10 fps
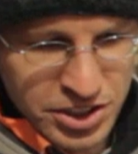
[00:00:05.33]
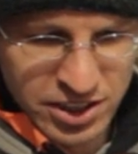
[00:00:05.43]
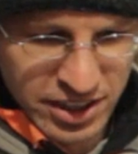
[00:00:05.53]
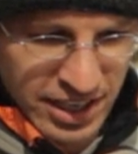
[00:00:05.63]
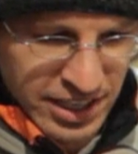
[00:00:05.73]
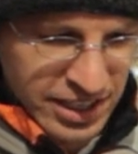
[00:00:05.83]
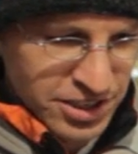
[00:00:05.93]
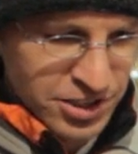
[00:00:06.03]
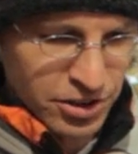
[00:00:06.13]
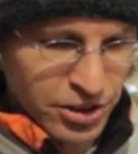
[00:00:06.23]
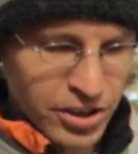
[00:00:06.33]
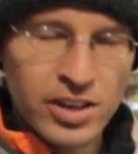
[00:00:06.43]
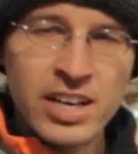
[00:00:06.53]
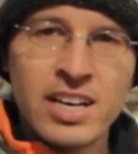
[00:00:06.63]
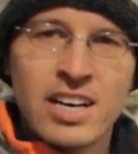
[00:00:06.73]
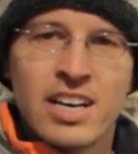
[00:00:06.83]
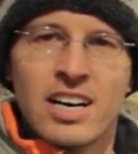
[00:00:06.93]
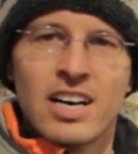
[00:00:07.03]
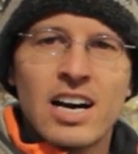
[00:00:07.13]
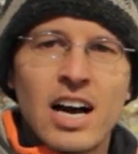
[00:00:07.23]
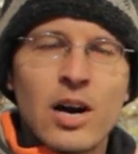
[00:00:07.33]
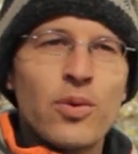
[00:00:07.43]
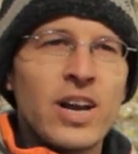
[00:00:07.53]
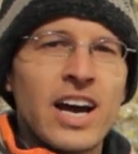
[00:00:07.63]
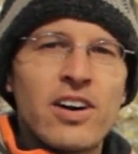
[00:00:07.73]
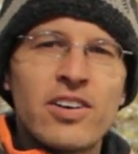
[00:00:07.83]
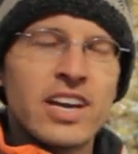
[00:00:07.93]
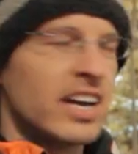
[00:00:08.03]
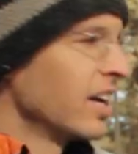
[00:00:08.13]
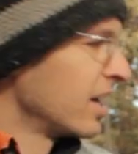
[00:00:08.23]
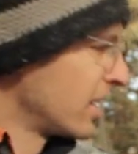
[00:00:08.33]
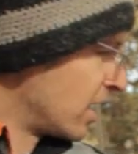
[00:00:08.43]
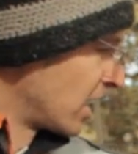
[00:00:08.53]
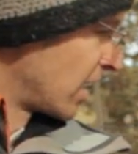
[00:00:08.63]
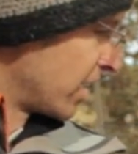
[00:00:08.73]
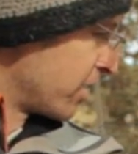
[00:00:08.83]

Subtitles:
here that I need to show you. I went out and I